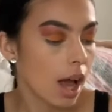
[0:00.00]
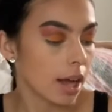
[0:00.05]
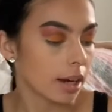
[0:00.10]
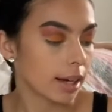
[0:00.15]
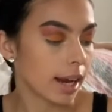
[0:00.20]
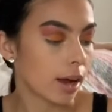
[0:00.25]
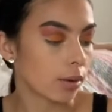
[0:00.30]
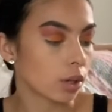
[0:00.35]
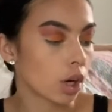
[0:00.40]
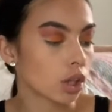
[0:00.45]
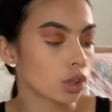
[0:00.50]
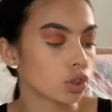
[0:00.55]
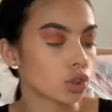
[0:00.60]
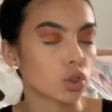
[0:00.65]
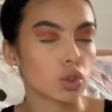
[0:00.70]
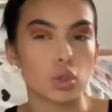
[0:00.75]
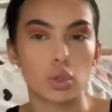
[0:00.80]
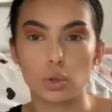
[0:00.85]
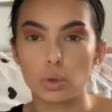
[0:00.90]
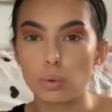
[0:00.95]
Now, not
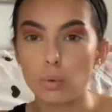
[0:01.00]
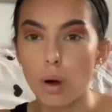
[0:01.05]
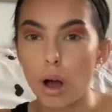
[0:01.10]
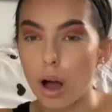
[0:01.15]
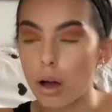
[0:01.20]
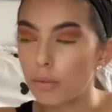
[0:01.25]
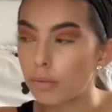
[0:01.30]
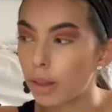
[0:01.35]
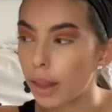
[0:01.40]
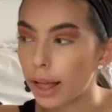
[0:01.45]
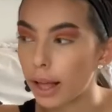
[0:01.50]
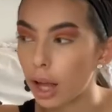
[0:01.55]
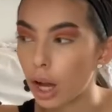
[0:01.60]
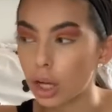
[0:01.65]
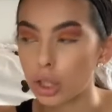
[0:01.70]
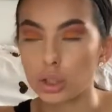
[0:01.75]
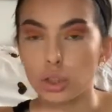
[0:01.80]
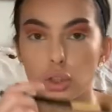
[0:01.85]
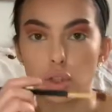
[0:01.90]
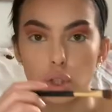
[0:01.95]
too of like
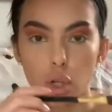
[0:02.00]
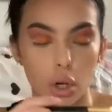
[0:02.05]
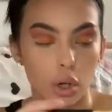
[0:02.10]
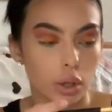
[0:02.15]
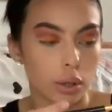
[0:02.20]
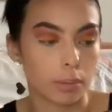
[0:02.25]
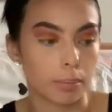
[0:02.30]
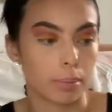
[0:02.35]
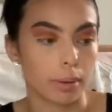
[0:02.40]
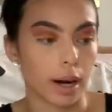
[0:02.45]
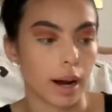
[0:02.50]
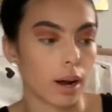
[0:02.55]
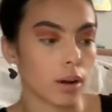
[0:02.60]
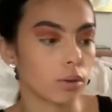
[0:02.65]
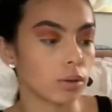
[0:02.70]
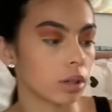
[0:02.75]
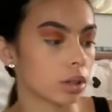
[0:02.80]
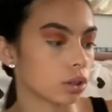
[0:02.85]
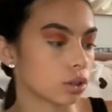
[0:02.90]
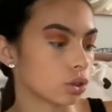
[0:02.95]
a dark
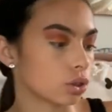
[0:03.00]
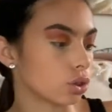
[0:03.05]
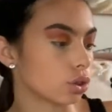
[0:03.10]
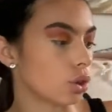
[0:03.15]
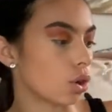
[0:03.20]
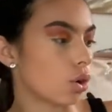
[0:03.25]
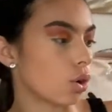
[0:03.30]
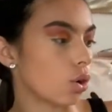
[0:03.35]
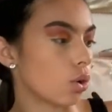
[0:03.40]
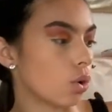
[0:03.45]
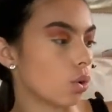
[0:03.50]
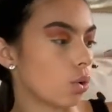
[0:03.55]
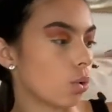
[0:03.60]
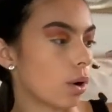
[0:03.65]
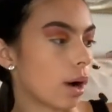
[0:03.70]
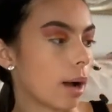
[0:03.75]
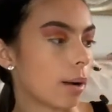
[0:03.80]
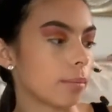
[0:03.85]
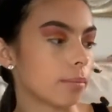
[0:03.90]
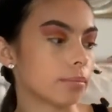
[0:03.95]
brown.
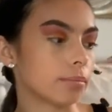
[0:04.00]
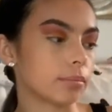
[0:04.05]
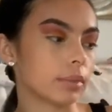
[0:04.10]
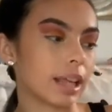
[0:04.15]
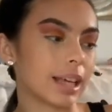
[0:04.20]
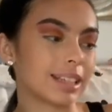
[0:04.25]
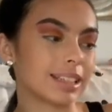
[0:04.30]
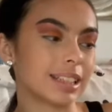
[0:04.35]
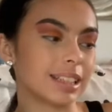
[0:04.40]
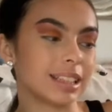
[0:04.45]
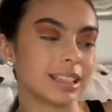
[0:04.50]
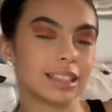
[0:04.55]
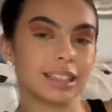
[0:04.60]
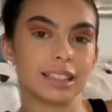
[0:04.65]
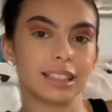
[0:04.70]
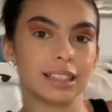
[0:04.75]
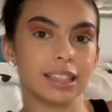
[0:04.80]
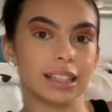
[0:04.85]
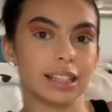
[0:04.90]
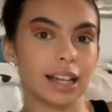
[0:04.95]
So like to
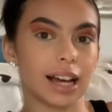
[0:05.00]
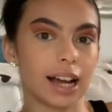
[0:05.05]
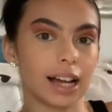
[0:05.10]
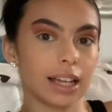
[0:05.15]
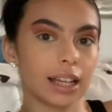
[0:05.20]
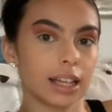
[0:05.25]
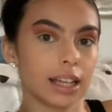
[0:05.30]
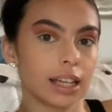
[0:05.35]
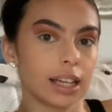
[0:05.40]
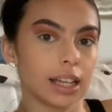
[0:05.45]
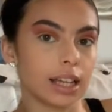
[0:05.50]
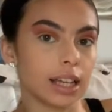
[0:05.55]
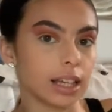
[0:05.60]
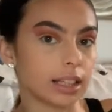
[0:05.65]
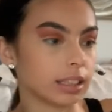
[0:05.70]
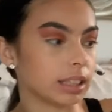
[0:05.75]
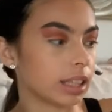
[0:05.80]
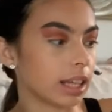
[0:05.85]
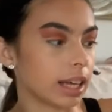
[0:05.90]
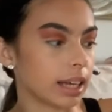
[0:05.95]
see that
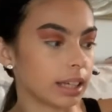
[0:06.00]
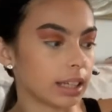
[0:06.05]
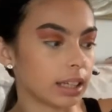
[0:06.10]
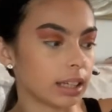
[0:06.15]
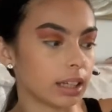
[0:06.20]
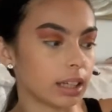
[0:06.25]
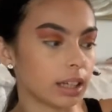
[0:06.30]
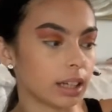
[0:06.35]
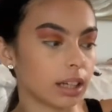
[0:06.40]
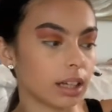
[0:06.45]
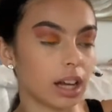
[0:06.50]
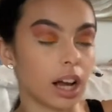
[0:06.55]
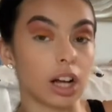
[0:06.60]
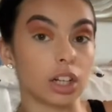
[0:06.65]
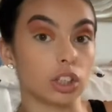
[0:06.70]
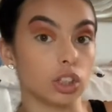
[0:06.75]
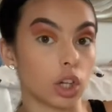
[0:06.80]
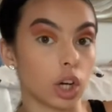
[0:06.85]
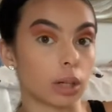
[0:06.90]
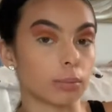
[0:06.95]
is like a
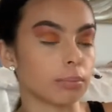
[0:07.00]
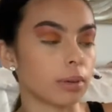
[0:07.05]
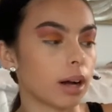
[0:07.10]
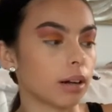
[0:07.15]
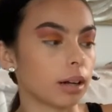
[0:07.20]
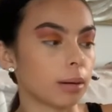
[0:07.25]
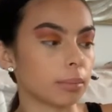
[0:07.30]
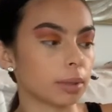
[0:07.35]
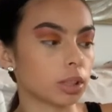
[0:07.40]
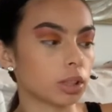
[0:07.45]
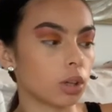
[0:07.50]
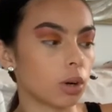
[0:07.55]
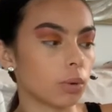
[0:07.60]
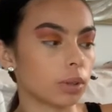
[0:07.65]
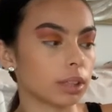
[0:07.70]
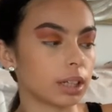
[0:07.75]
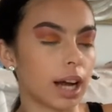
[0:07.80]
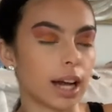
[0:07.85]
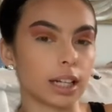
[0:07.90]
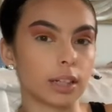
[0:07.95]
dark brown. I'm gonna go
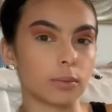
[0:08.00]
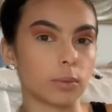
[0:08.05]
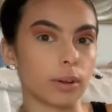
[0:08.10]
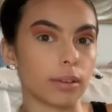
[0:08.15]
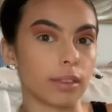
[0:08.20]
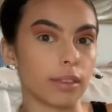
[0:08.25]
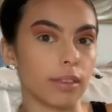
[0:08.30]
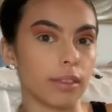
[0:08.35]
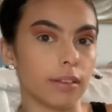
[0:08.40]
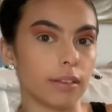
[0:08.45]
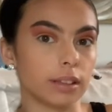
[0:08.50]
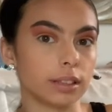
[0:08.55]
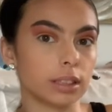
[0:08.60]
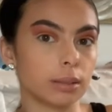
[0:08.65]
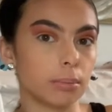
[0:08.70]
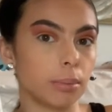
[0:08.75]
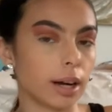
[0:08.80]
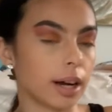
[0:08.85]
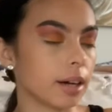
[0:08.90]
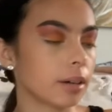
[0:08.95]
in kind of with this
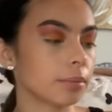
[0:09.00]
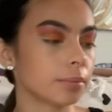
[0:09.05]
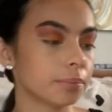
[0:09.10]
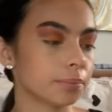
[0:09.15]
brown.